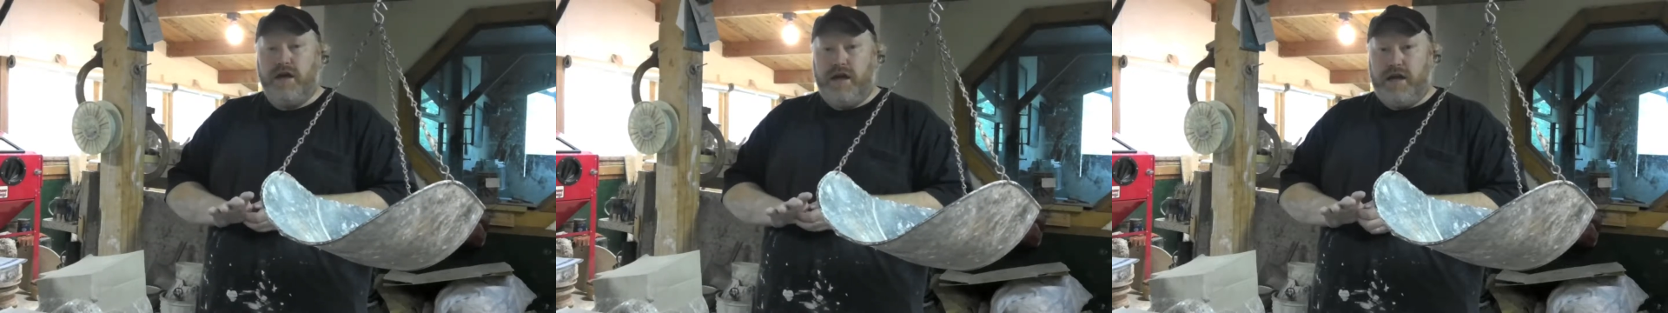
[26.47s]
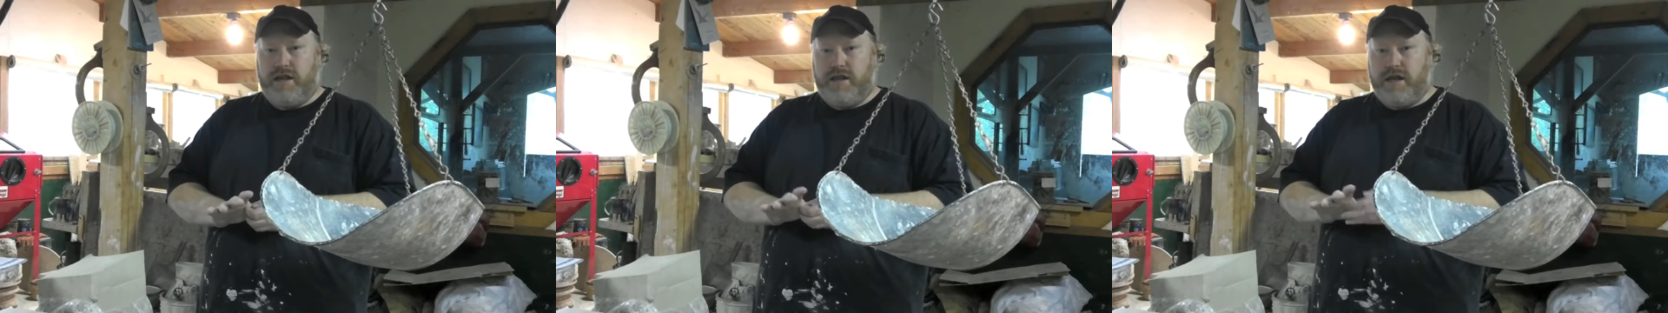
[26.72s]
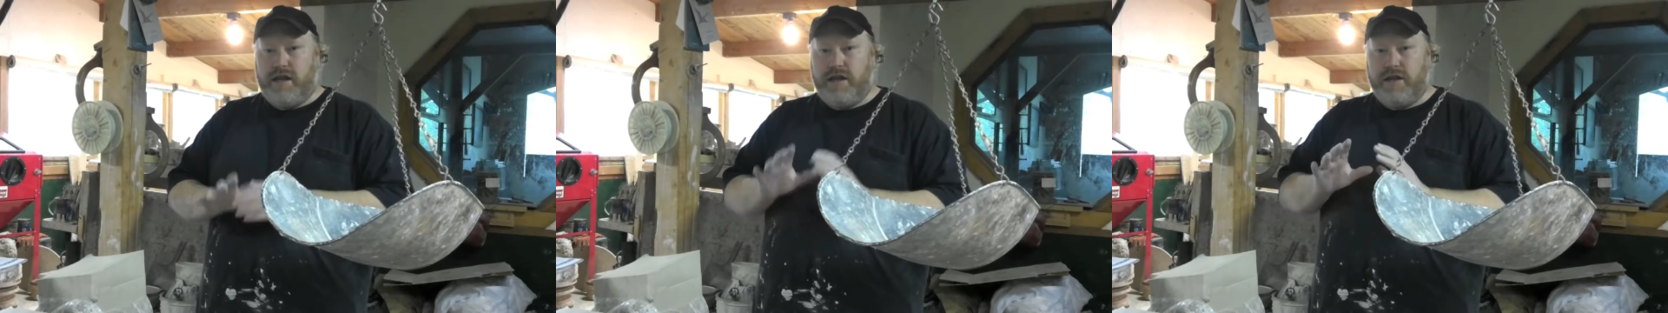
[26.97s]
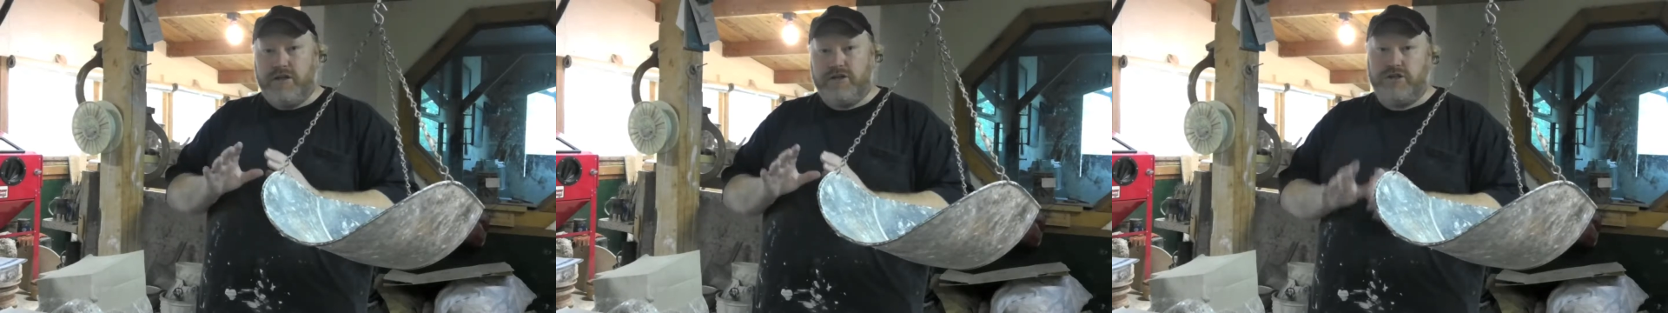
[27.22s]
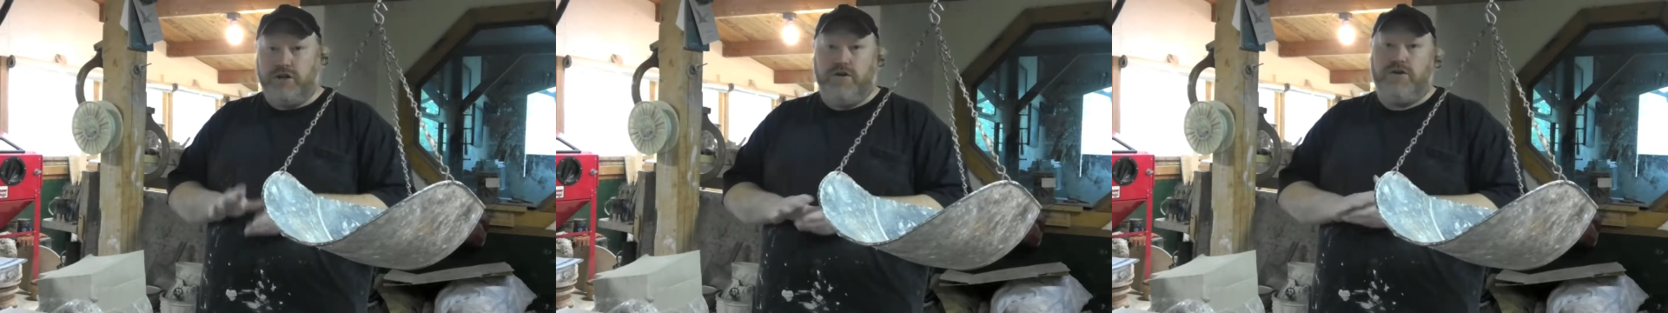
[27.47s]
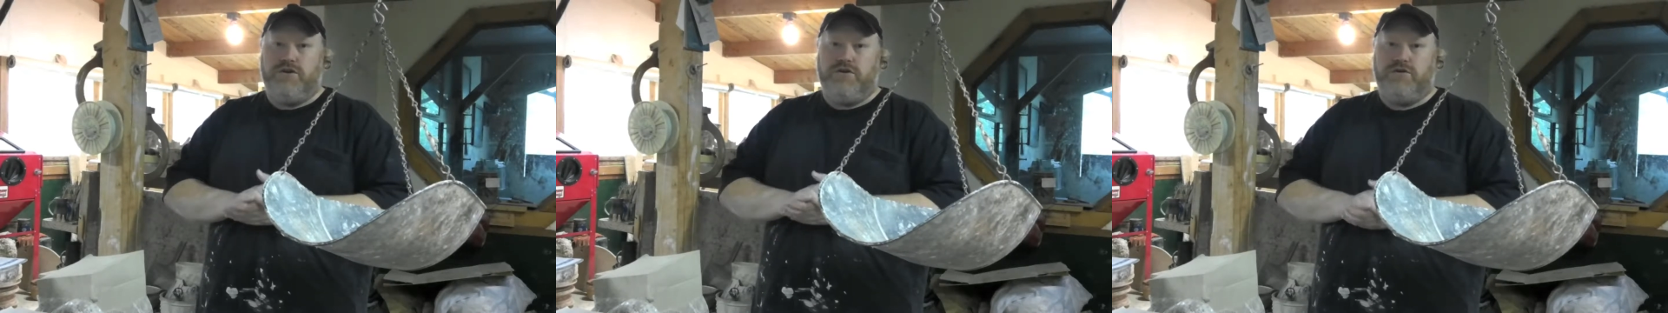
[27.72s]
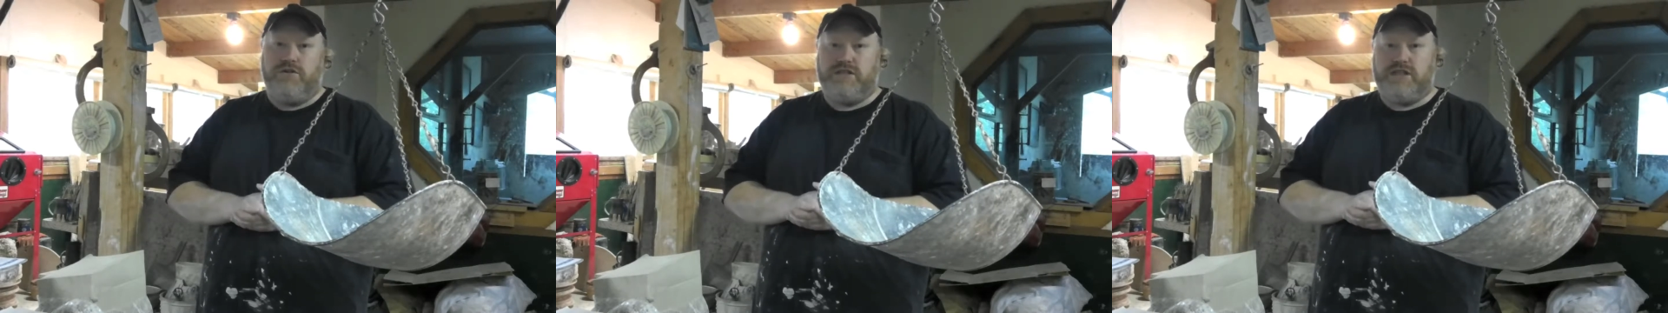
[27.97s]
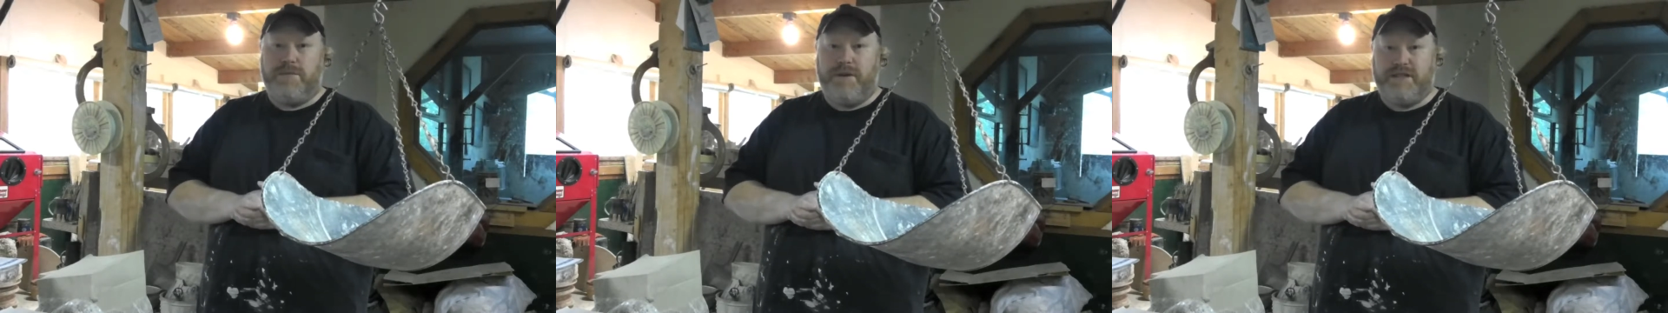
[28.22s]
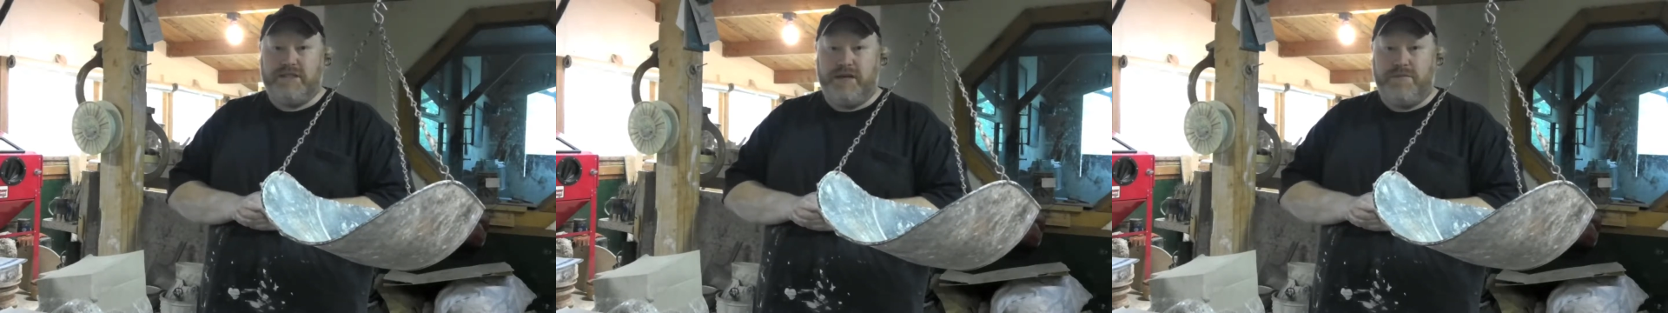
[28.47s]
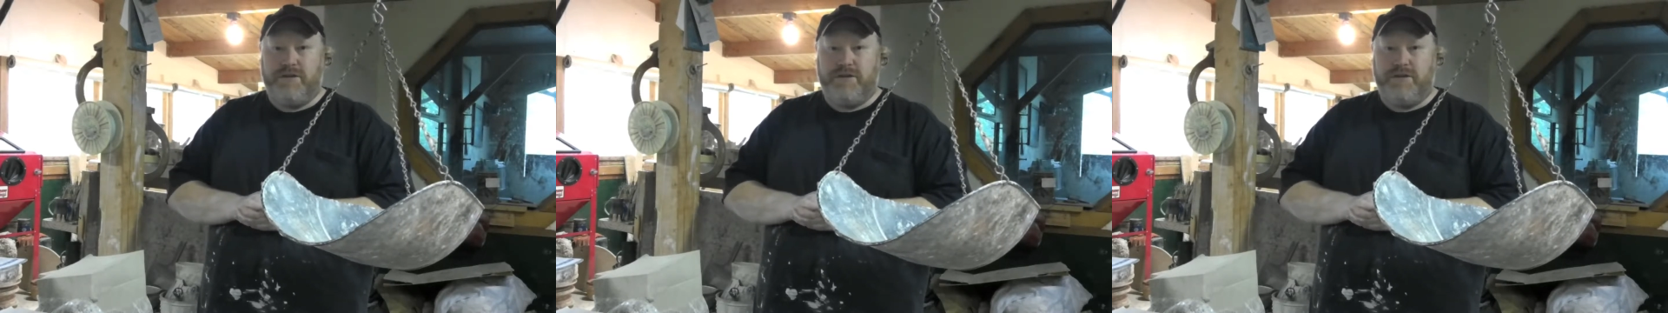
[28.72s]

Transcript: and then I'm going to show you the step-by-step